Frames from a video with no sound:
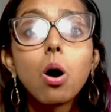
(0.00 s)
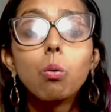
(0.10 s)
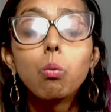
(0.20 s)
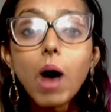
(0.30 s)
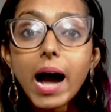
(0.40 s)

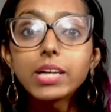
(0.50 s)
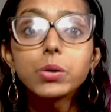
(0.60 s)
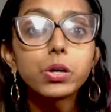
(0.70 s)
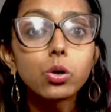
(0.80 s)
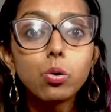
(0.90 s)
why
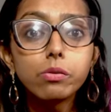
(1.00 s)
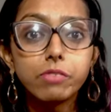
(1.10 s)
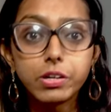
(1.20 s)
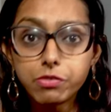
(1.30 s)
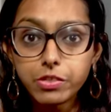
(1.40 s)
you are a good
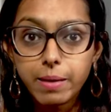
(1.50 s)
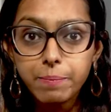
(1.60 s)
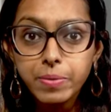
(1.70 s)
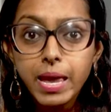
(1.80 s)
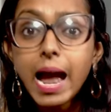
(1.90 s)
fit for them
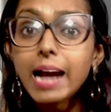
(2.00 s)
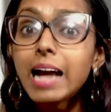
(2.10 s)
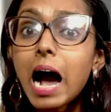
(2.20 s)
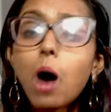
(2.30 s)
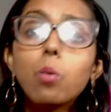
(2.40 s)
and
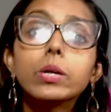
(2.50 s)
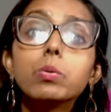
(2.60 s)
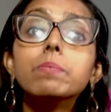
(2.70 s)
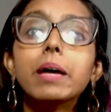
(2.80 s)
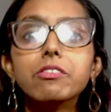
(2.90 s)
how it
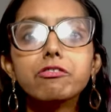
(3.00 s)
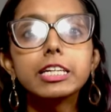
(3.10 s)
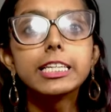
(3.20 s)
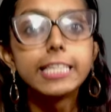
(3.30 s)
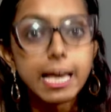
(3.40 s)
will
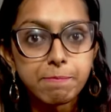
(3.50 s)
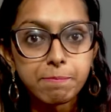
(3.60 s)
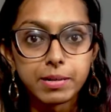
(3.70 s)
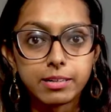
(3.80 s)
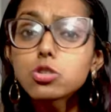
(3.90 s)
benefit them.
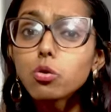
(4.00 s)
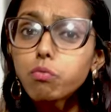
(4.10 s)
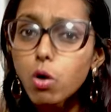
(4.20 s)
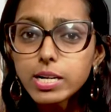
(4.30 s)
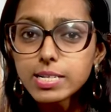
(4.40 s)
So
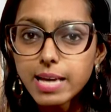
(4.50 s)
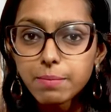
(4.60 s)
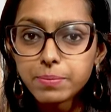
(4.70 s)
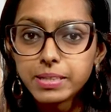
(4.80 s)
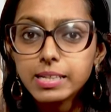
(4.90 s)
for
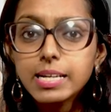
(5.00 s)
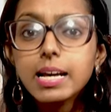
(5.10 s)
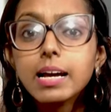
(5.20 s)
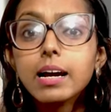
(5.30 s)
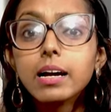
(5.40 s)
example,
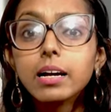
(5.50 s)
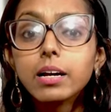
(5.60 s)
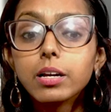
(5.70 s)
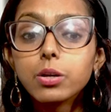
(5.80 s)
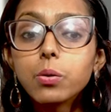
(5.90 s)

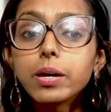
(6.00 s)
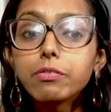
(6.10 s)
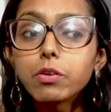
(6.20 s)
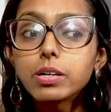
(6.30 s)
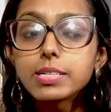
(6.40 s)
you know,
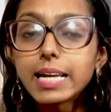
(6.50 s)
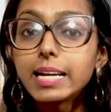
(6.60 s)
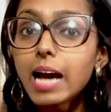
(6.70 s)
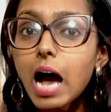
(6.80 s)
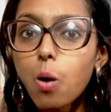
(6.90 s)
if you're
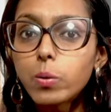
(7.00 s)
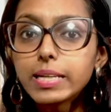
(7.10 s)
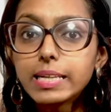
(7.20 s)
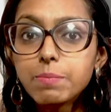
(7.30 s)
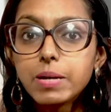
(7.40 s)
sending out
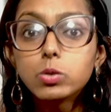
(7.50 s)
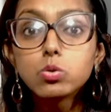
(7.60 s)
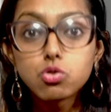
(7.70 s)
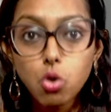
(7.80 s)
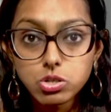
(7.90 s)
an email to
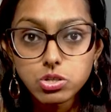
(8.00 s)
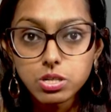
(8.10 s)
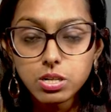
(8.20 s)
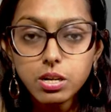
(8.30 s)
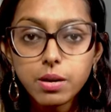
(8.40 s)

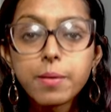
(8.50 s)
Zostel,